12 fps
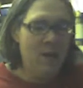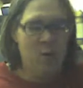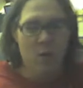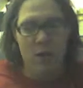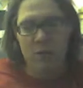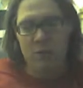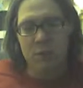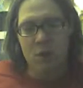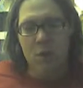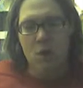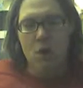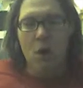Anyways,
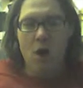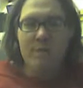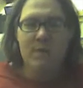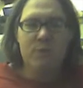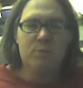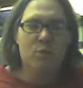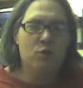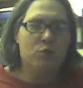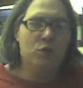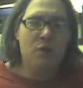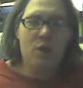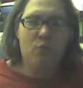Harvest
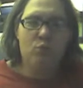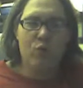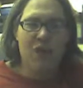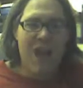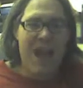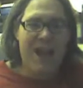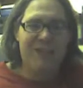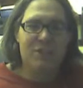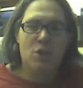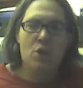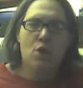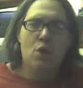Moon tonight.
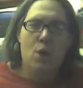Relax.